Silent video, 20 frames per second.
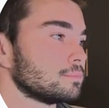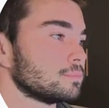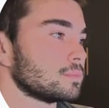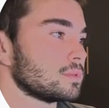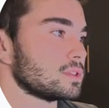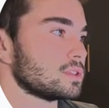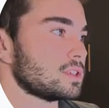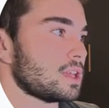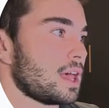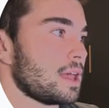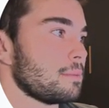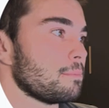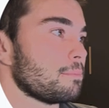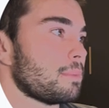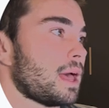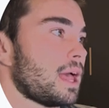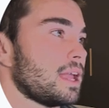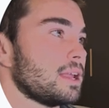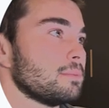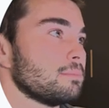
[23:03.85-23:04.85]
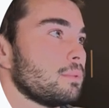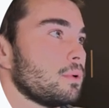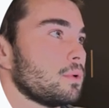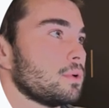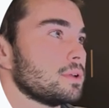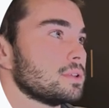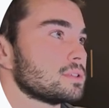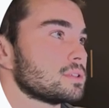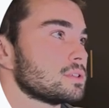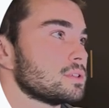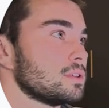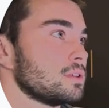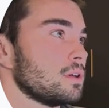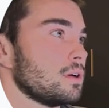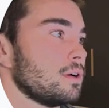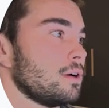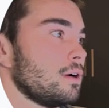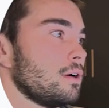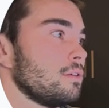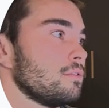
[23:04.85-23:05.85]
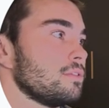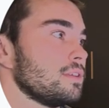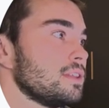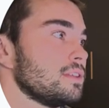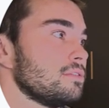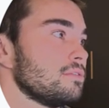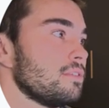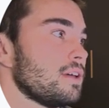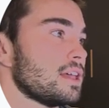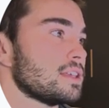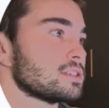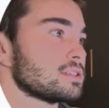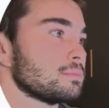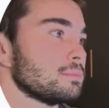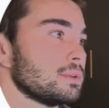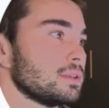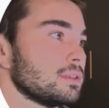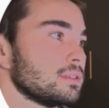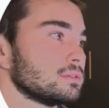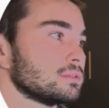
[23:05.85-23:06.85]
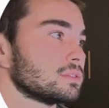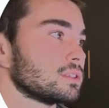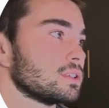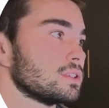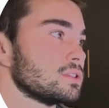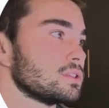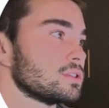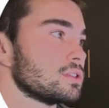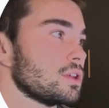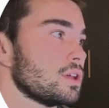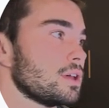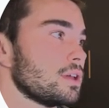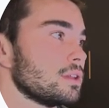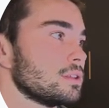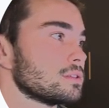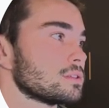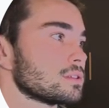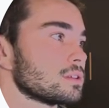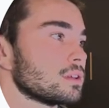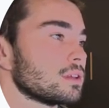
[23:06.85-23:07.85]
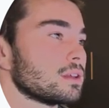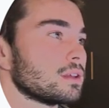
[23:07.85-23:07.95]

the same pain points of investment concerns